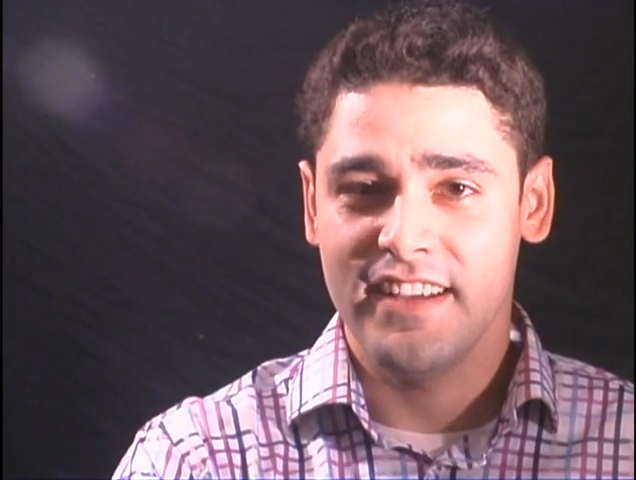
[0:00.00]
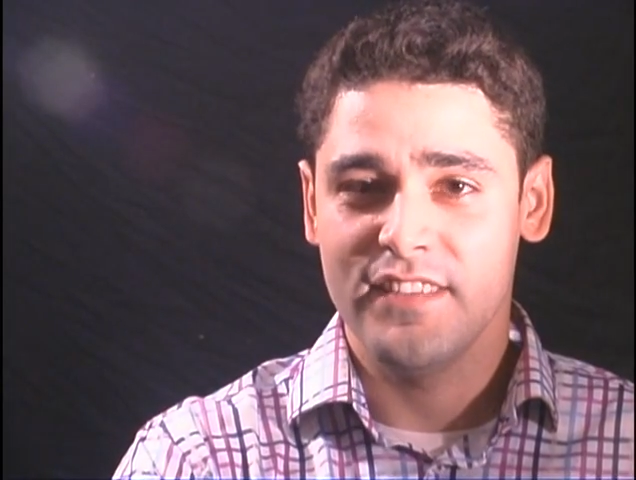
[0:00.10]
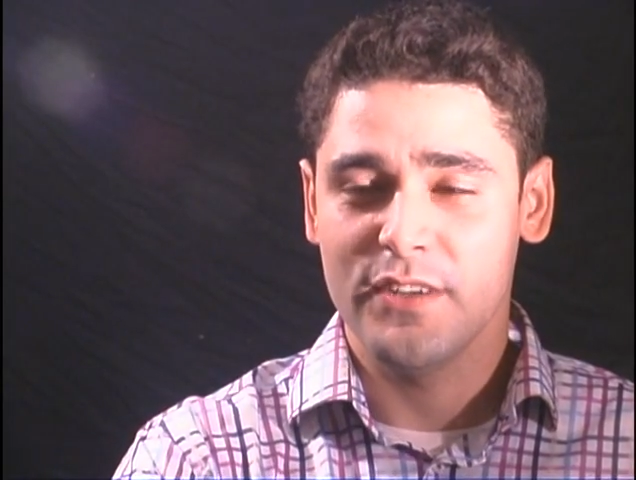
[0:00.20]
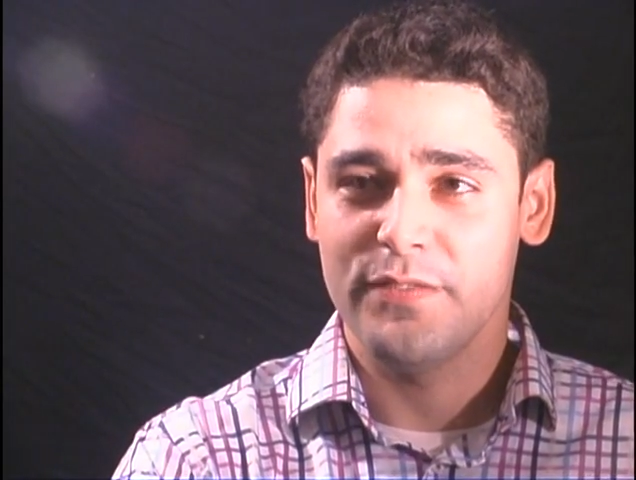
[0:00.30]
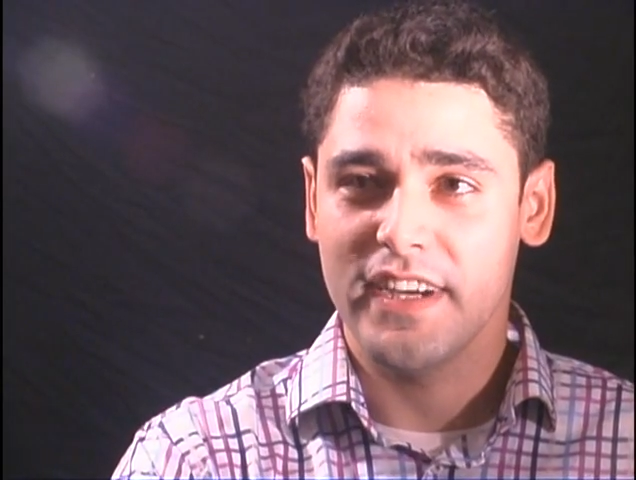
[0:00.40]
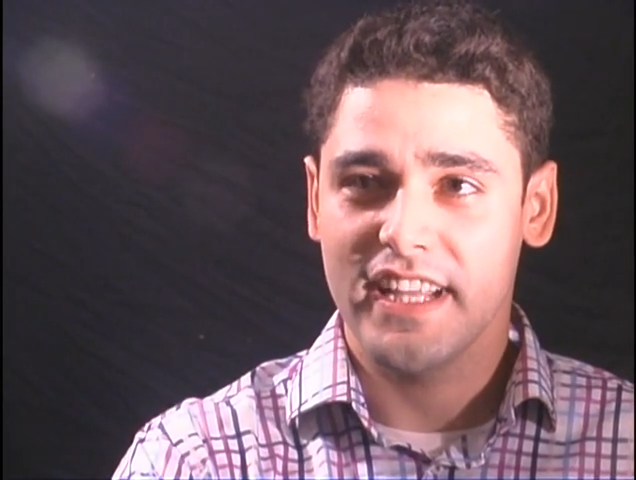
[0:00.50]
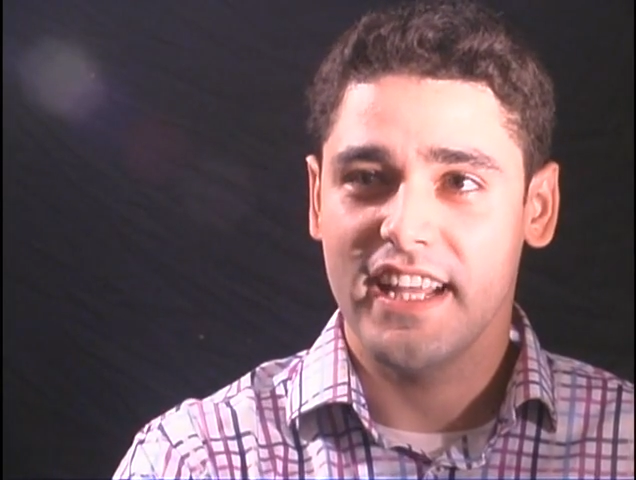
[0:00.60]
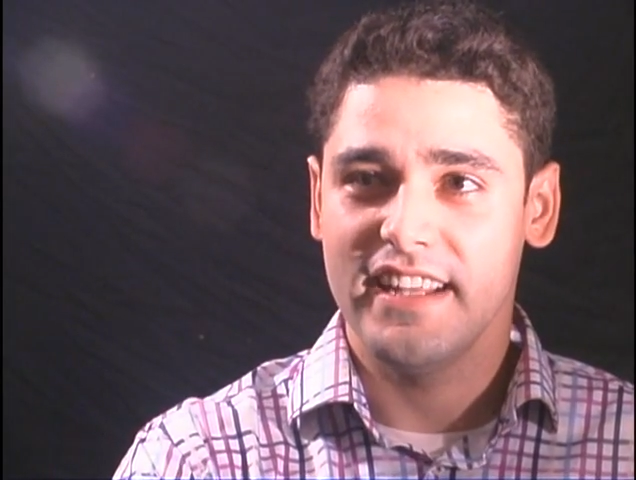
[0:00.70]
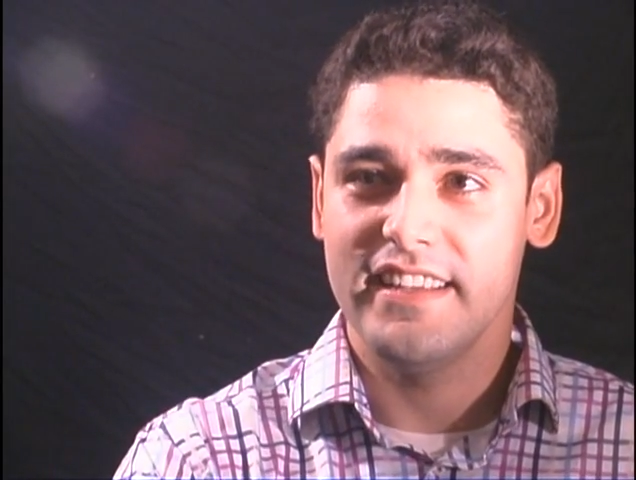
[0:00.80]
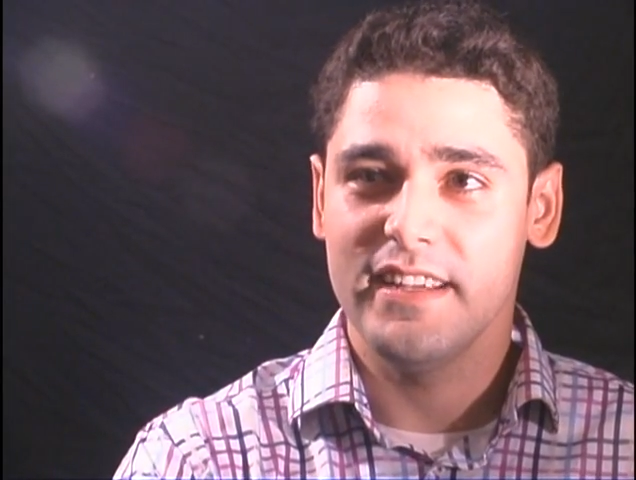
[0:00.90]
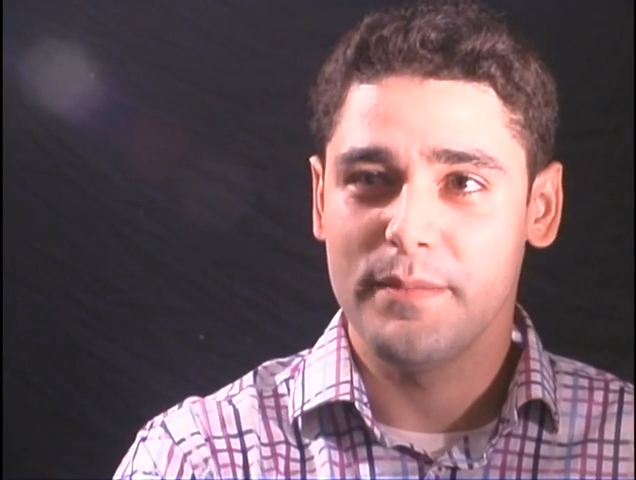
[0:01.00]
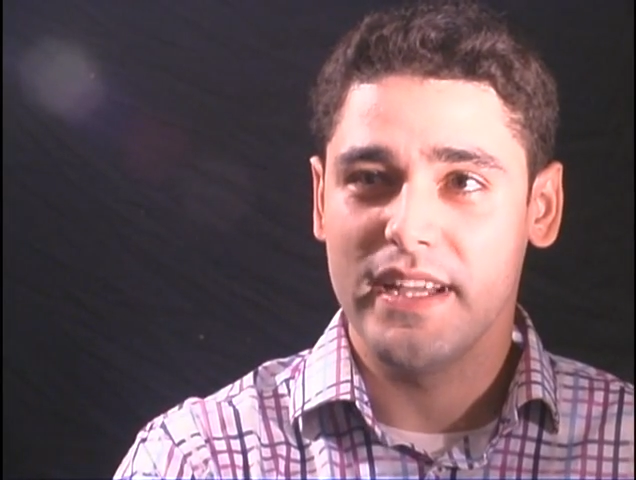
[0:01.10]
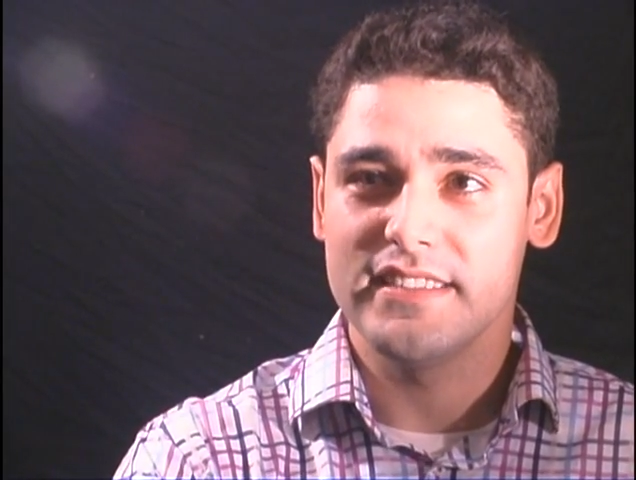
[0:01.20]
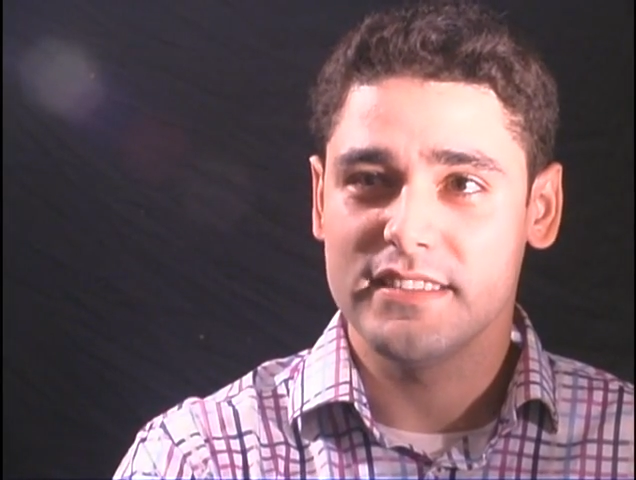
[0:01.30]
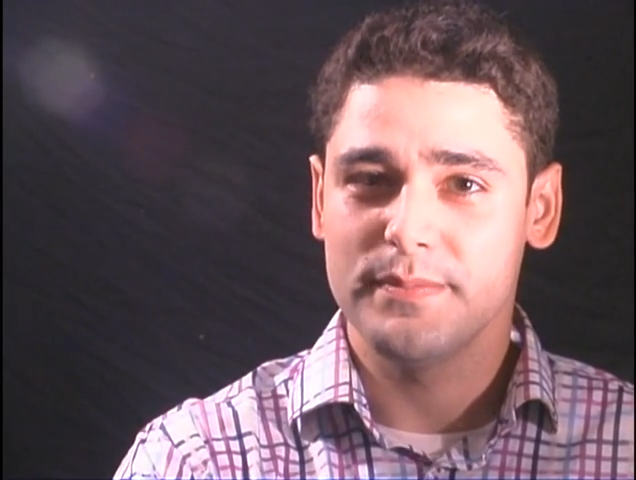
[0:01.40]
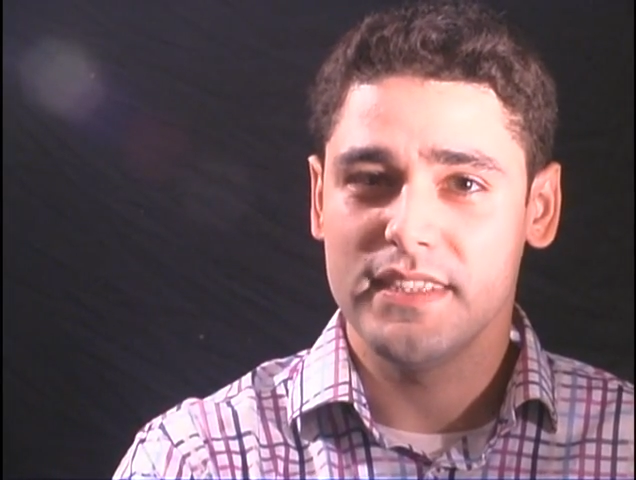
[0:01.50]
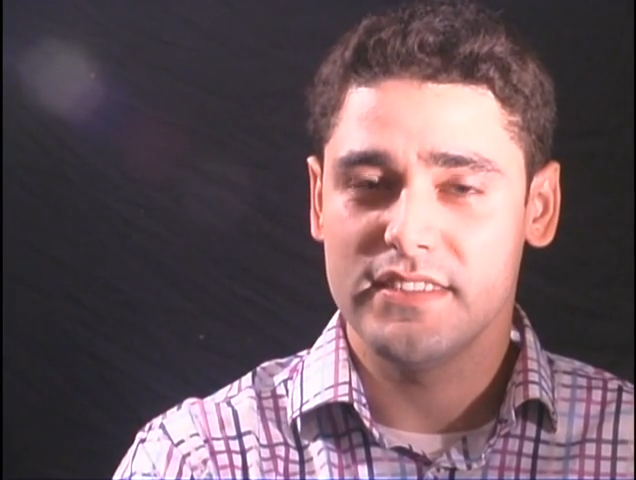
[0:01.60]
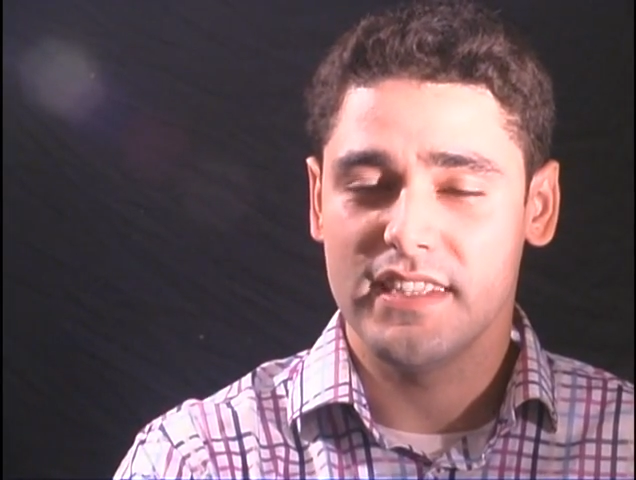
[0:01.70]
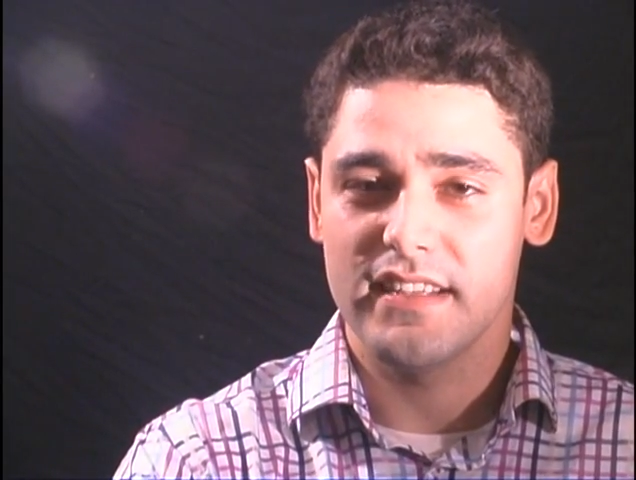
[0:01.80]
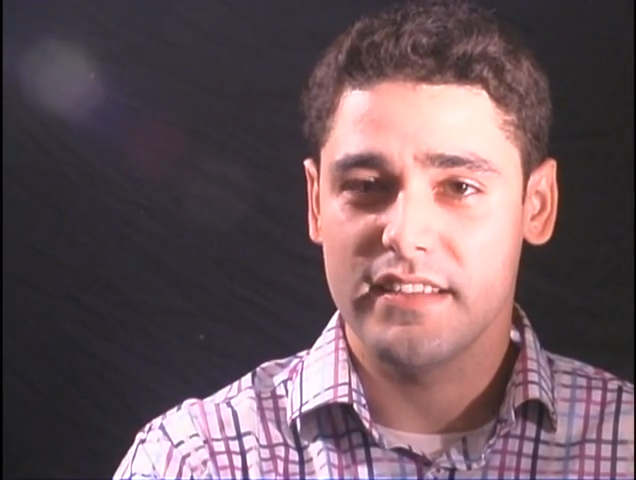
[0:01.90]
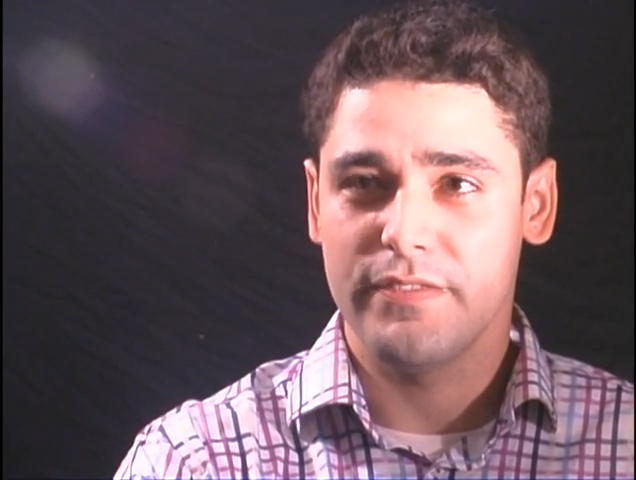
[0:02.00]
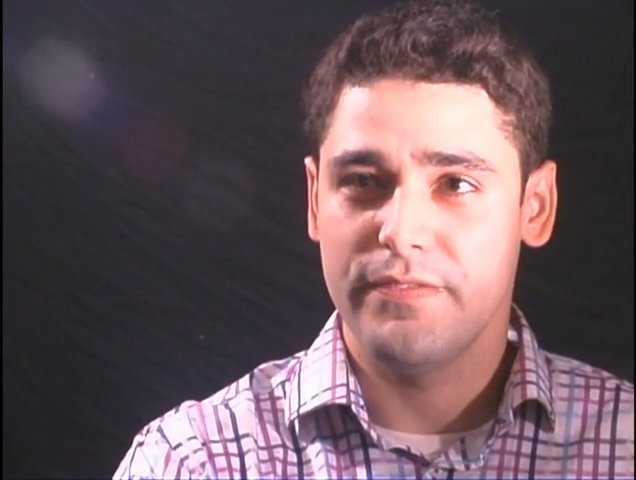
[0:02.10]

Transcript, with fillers: I have no fucking idea, man. It just means you're not